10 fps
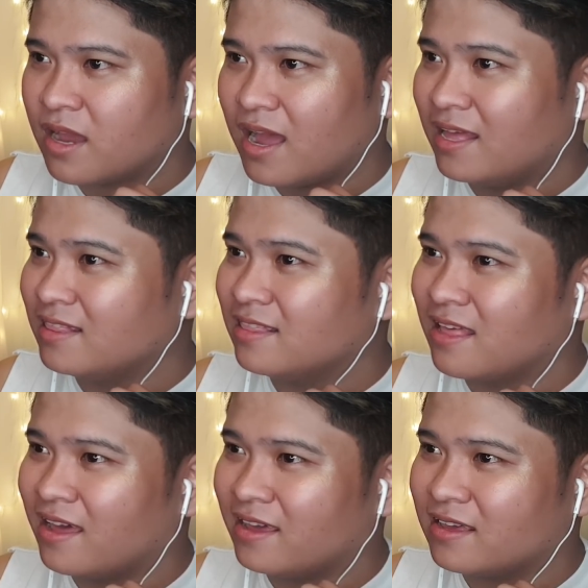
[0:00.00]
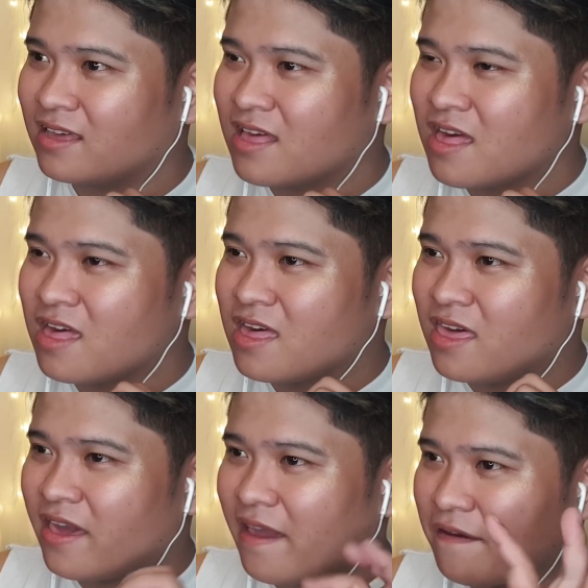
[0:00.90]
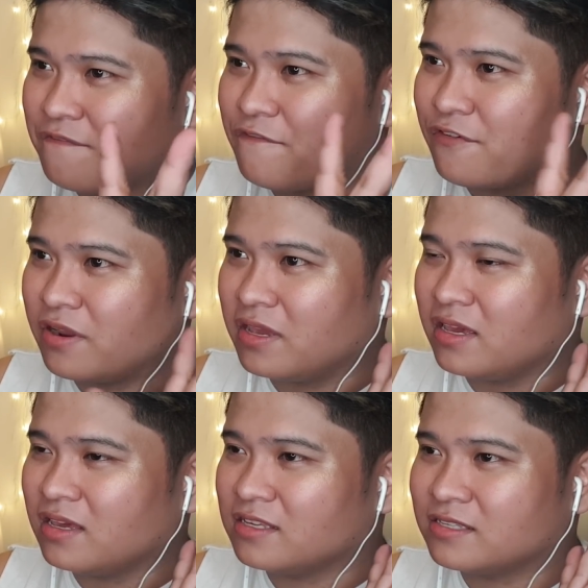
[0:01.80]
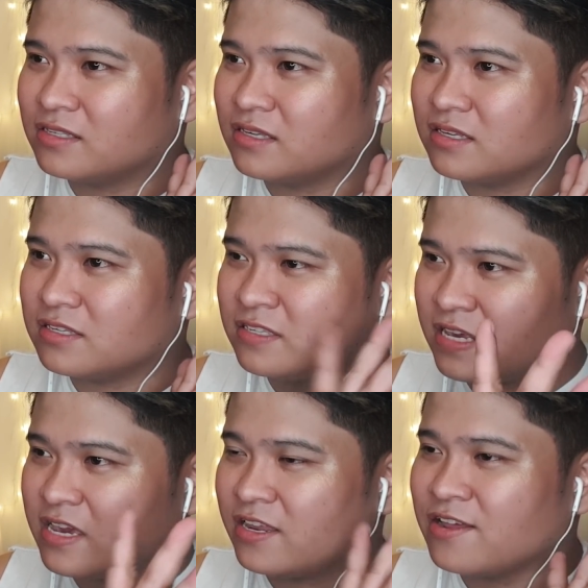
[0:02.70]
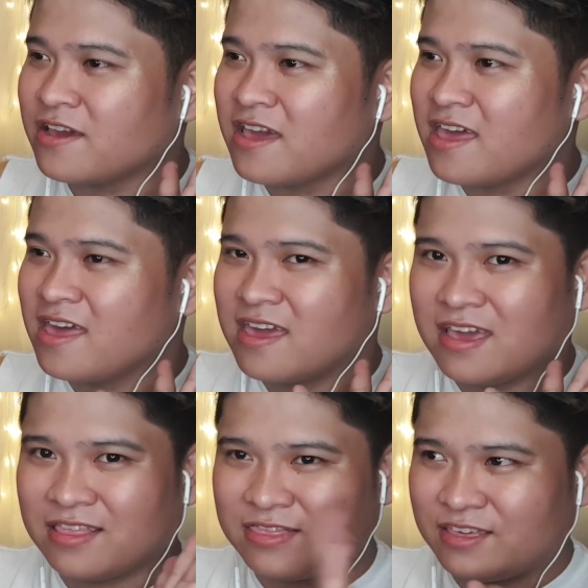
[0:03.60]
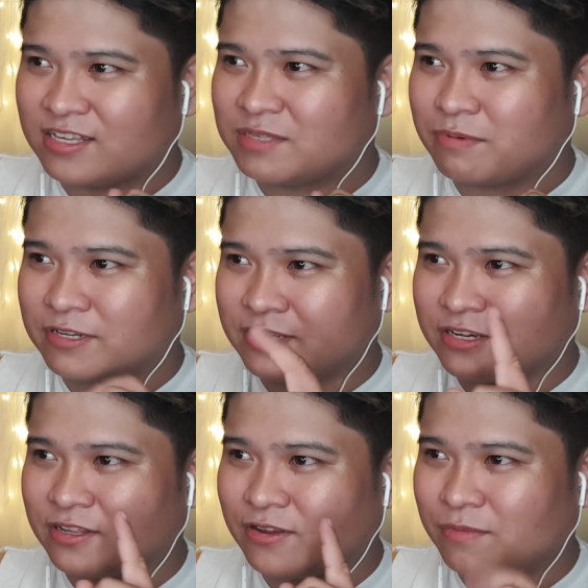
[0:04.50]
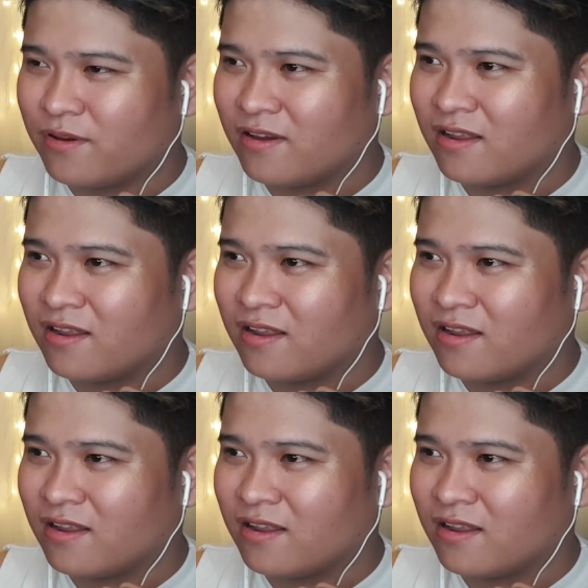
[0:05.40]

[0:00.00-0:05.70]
I like every scene in this particular movie.